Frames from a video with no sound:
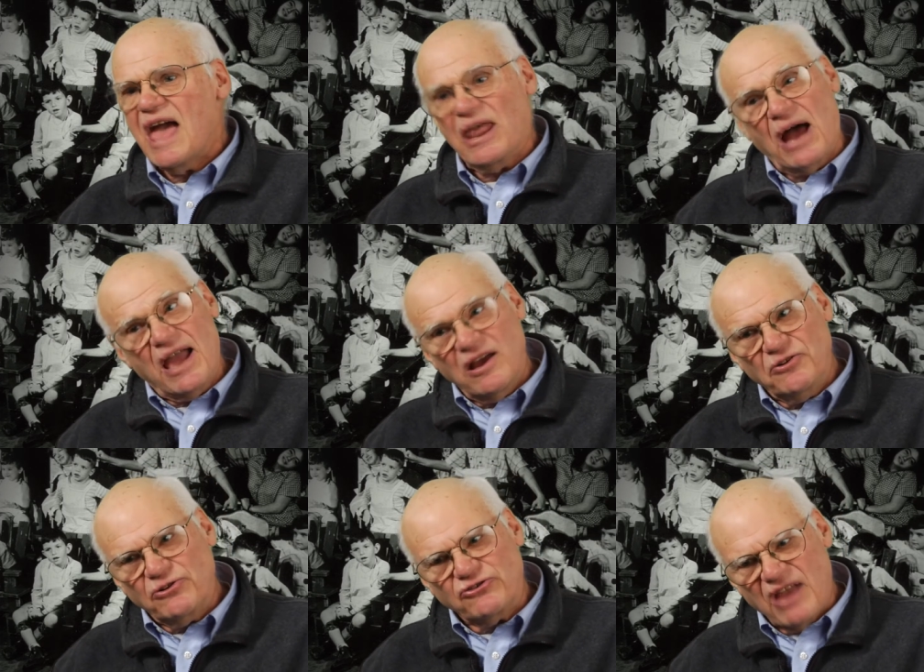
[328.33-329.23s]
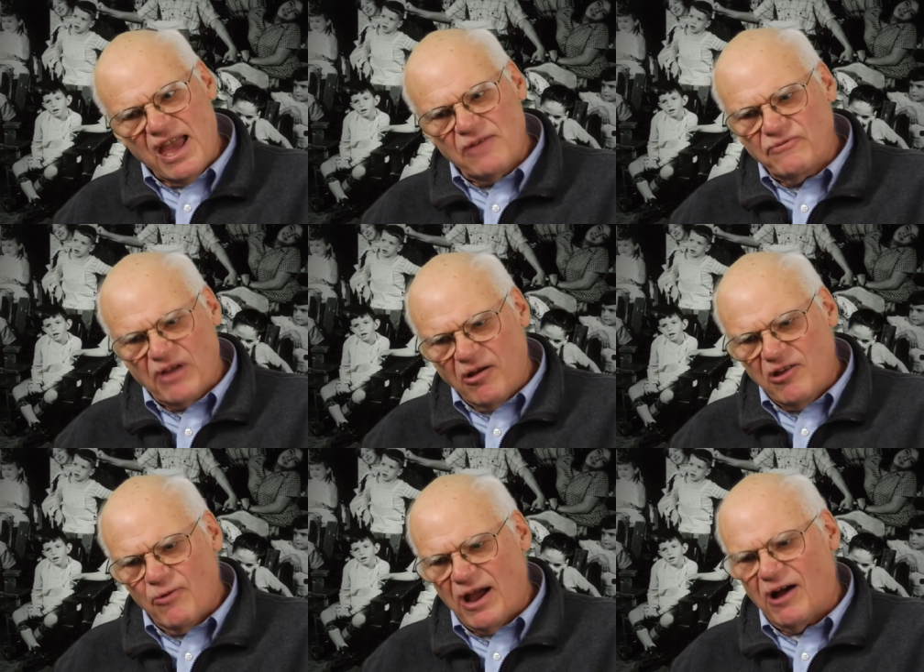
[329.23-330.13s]
And I understand
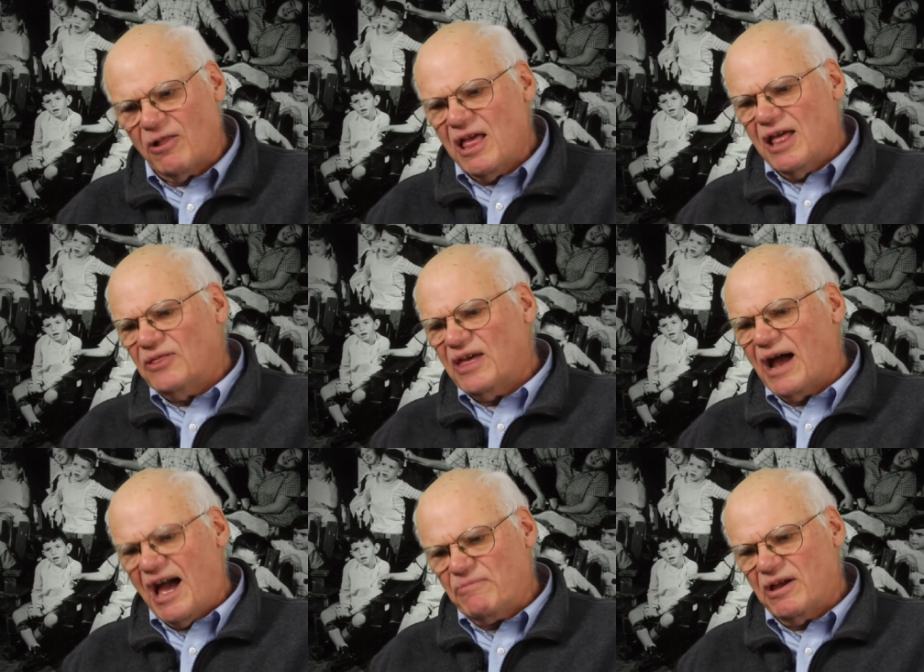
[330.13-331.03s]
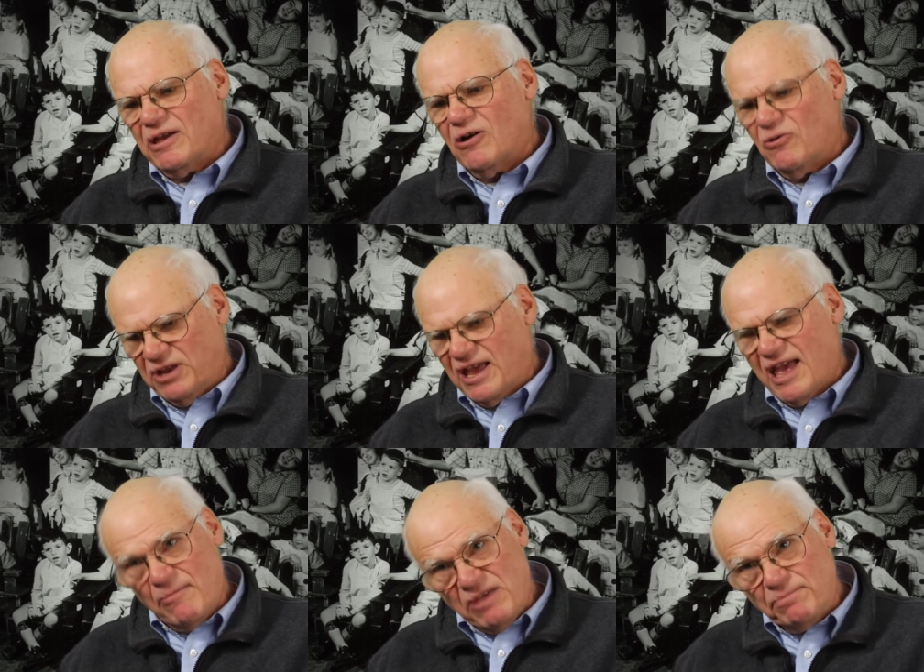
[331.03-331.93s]
very well that I'm a, only a
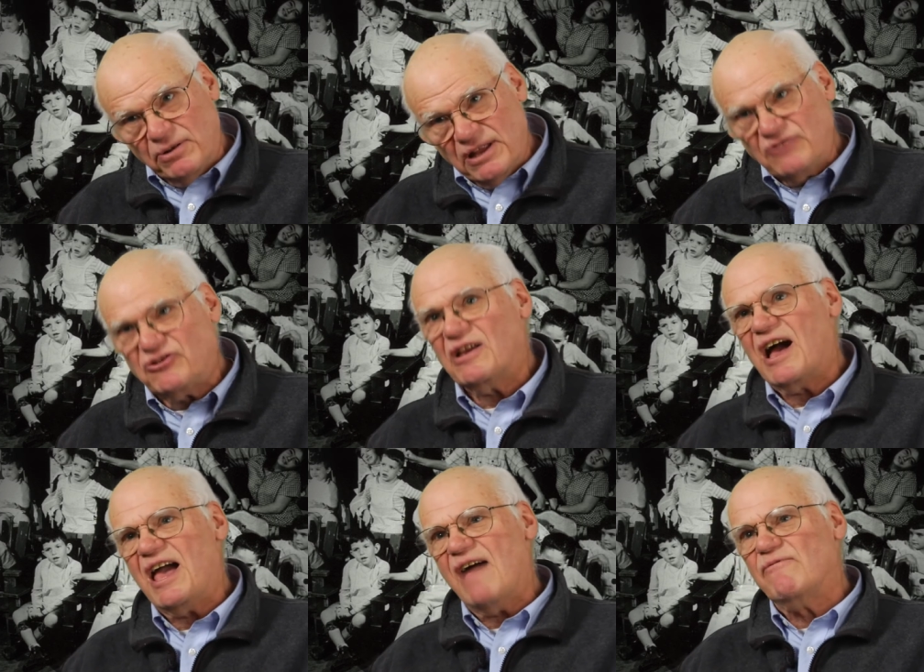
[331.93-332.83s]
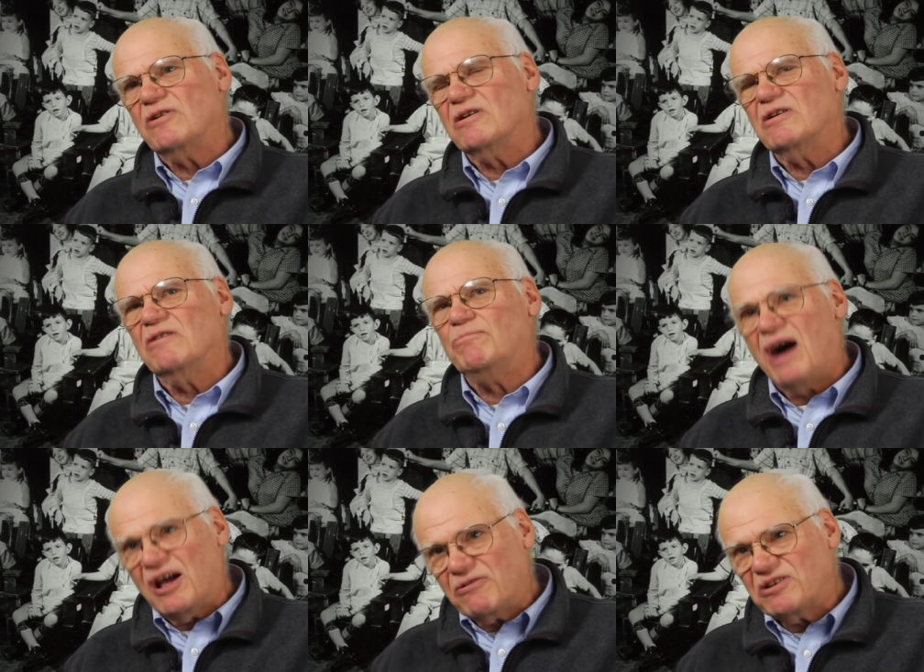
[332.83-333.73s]
hemiplegic, I have a uh,
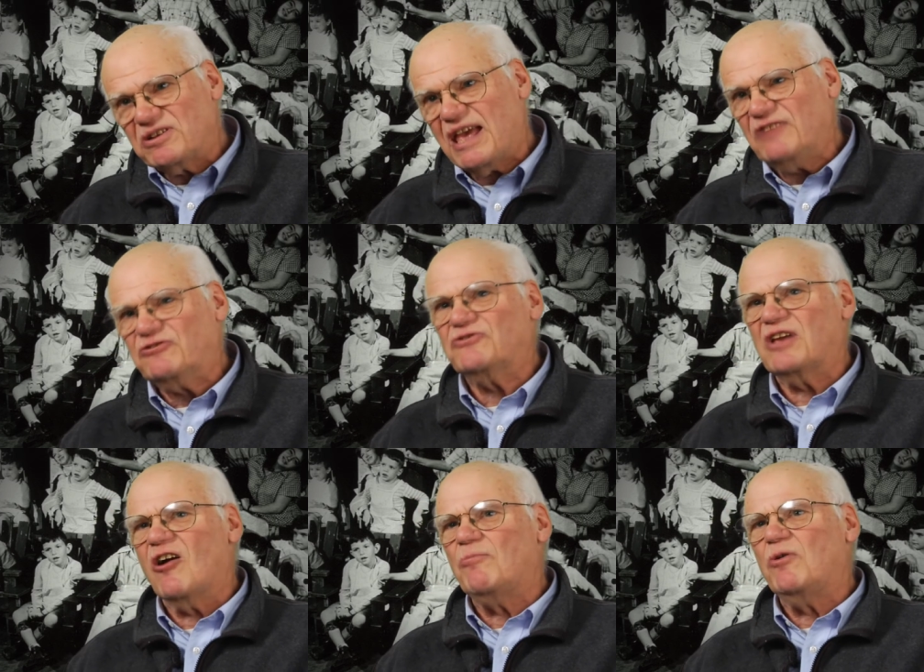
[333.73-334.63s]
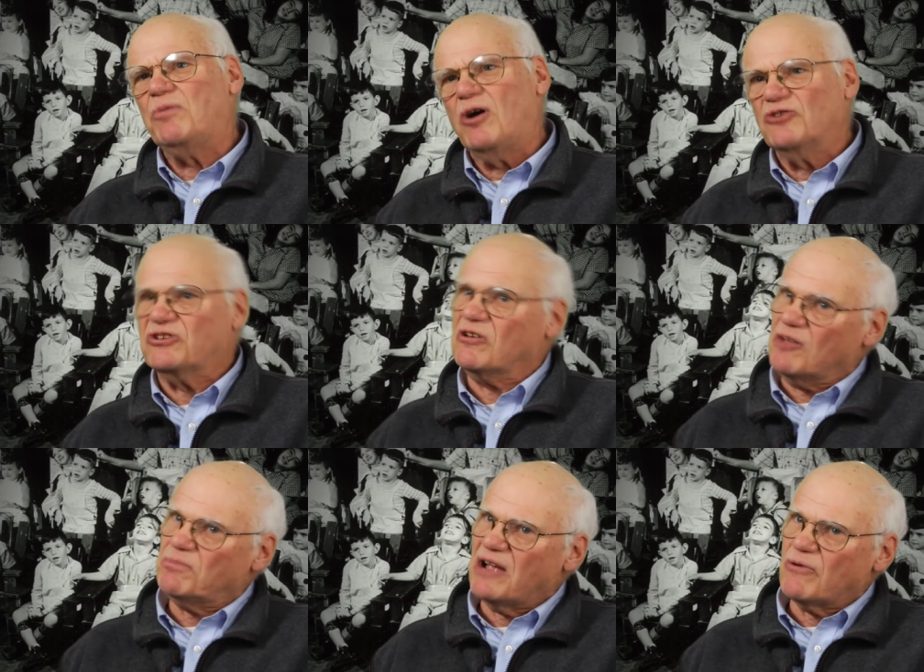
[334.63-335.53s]
moderate case of cerebral palsy
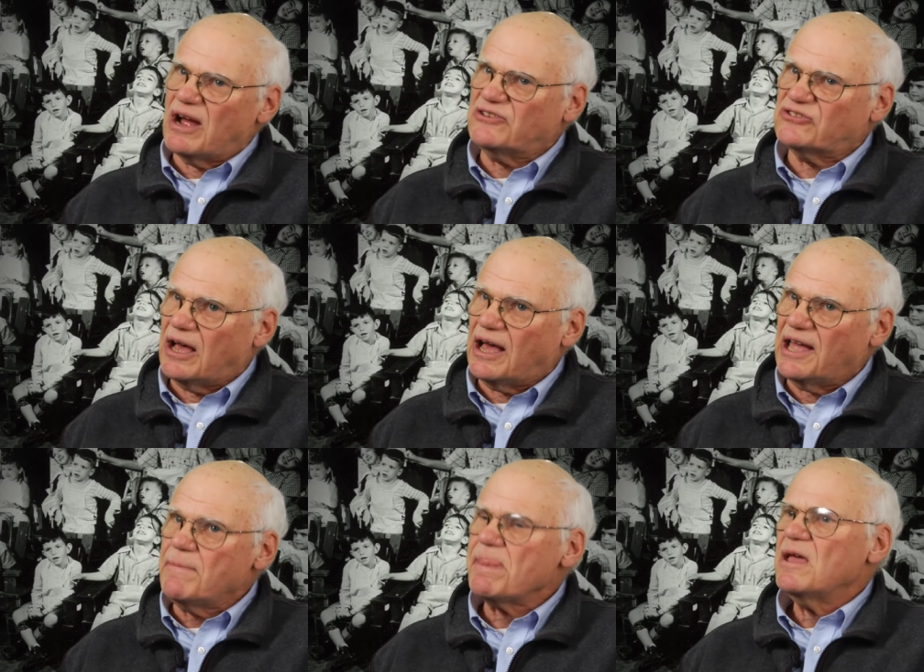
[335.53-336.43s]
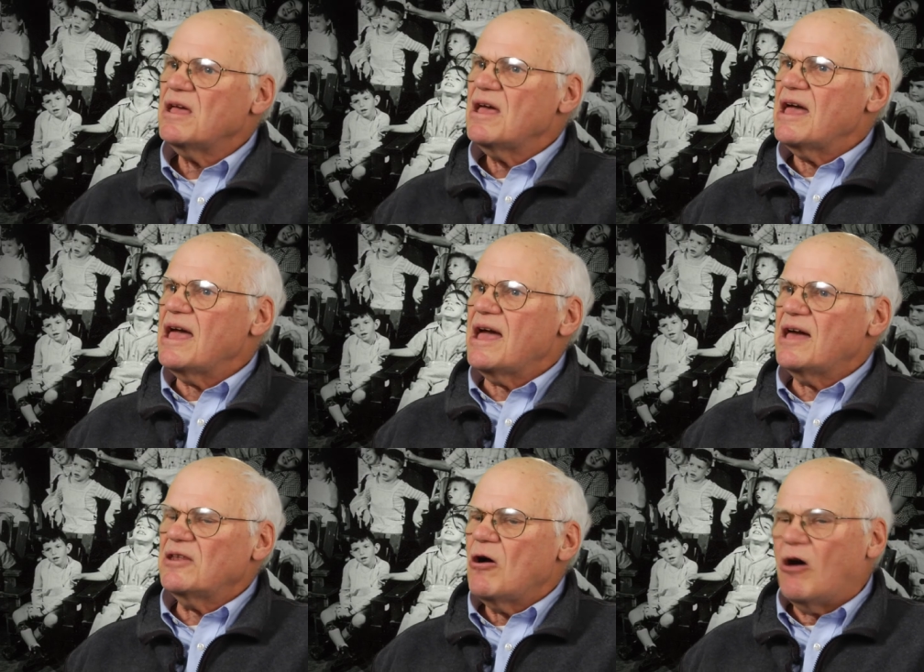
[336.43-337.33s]
on my right side.
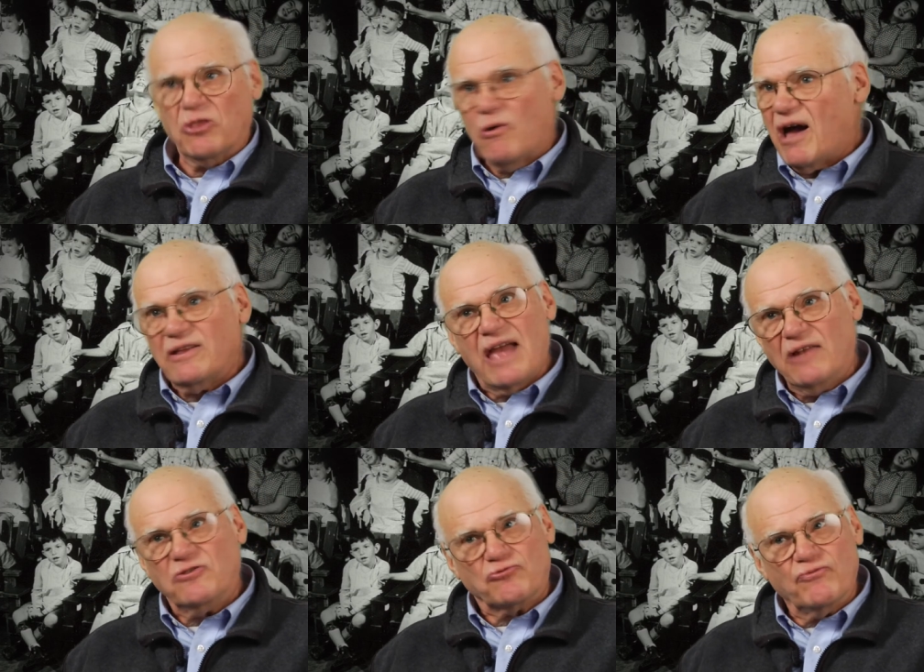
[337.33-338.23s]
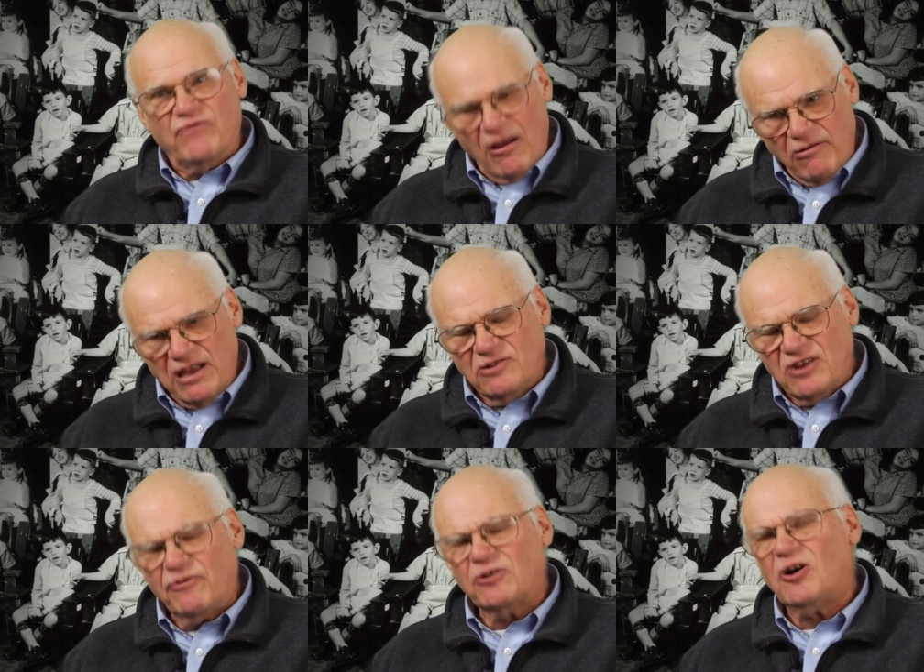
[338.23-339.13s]
And although I had very
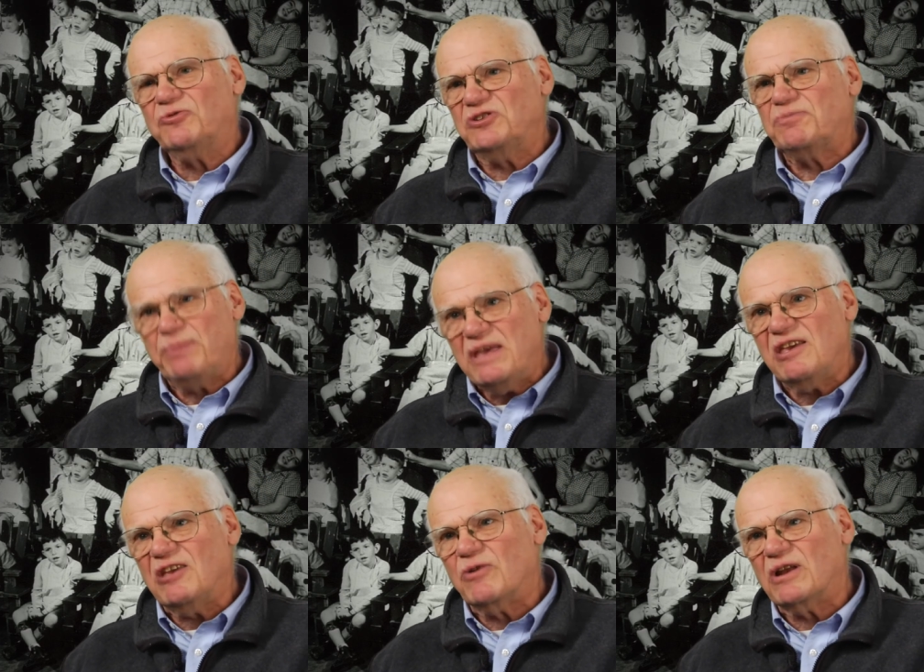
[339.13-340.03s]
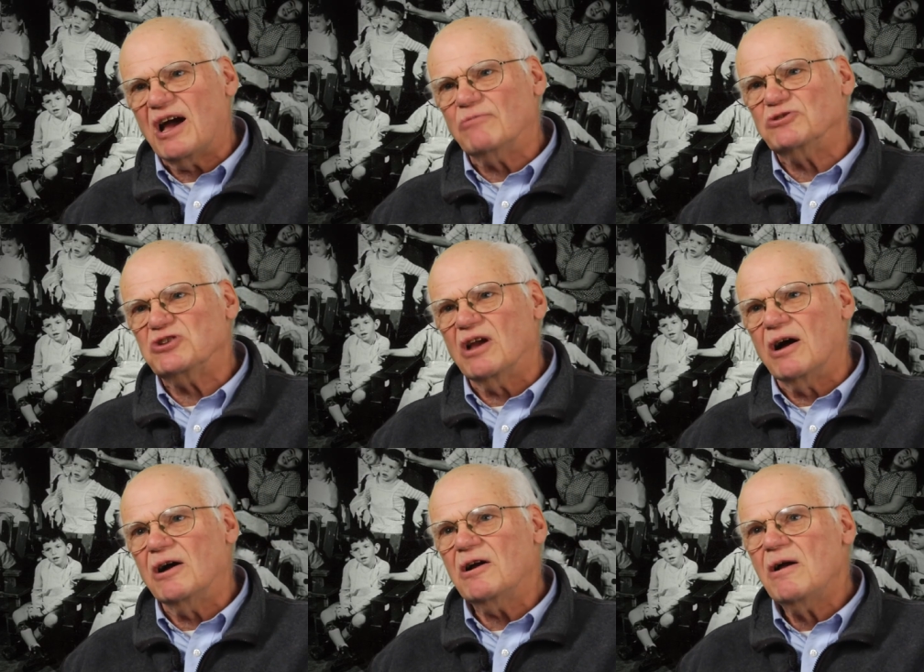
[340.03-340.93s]
difficulty speaking when I was
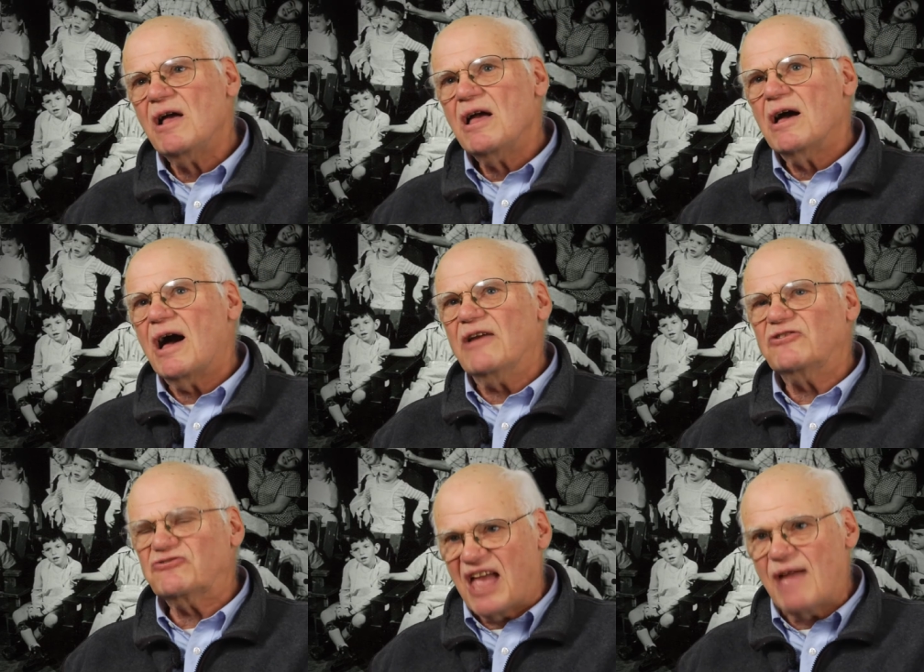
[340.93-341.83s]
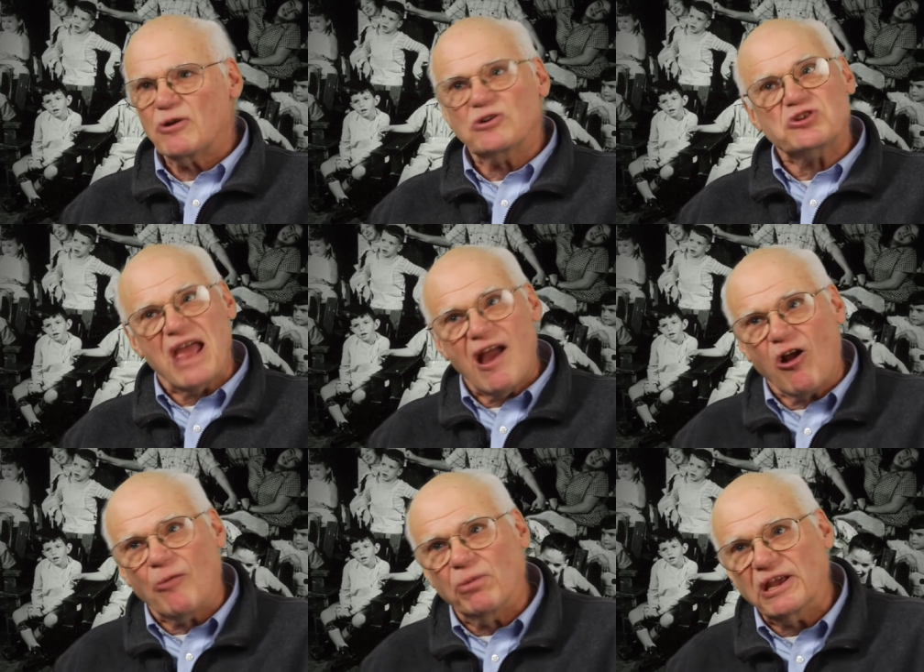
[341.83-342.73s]
young, I stammered
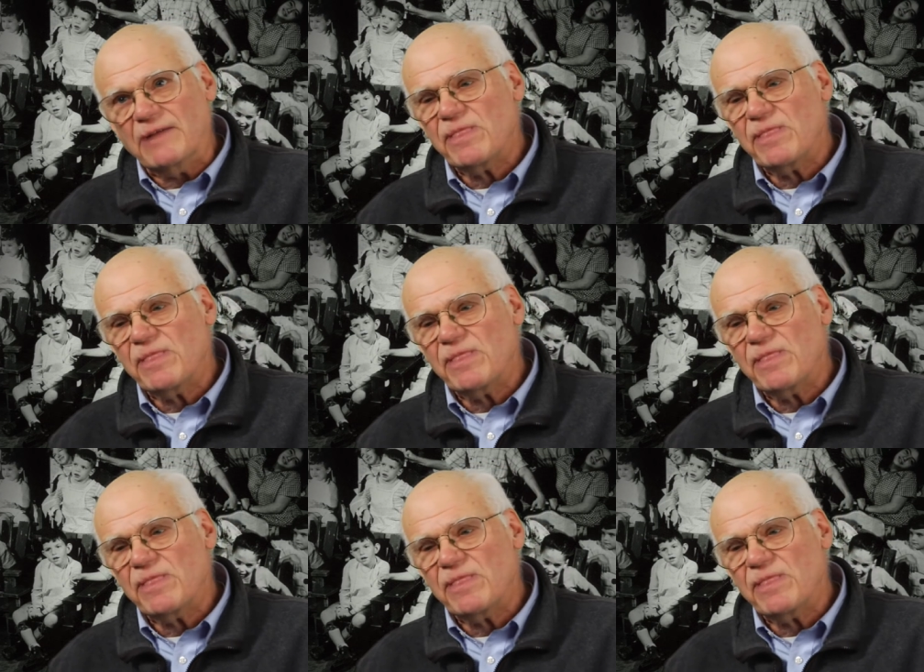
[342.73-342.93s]
terribly.